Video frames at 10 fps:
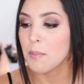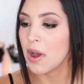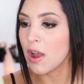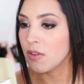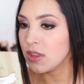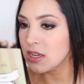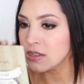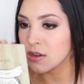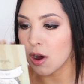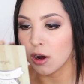but
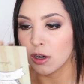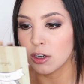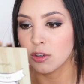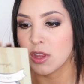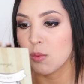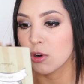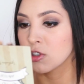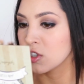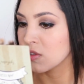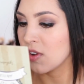they work
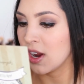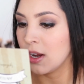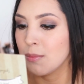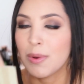just fine.